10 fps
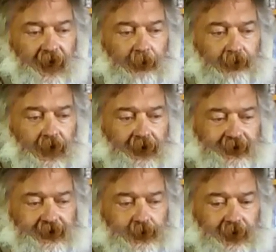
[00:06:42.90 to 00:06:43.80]

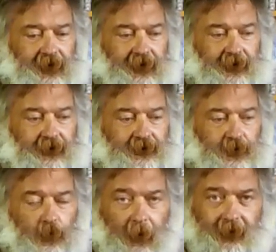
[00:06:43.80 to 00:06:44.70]
applied to a
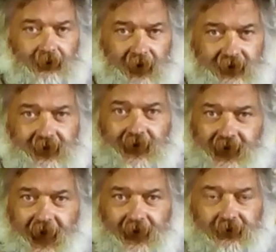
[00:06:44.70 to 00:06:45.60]
weapon, makes it a
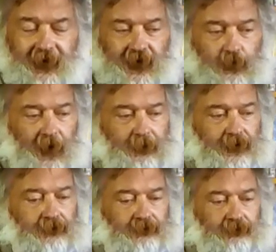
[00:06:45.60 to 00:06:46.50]
deactivated
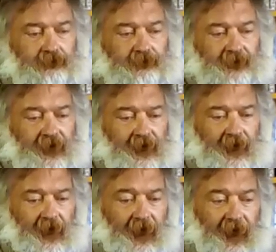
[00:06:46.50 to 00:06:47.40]
weapon,
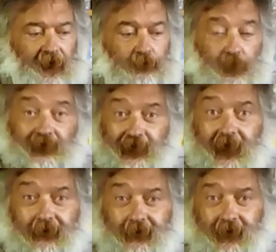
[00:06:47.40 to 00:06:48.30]
and which,
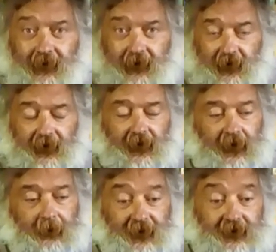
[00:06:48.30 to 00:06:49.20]
if
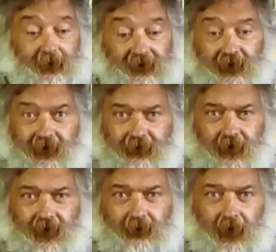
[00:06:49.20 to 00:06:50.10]
it has been
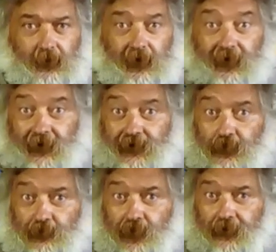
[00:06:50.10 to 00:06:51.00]
certified by one of the
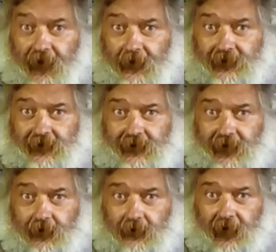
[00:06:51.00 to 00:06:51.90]
two proof houses in
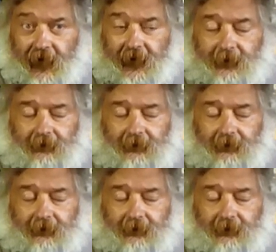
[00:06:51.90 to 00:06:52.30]
the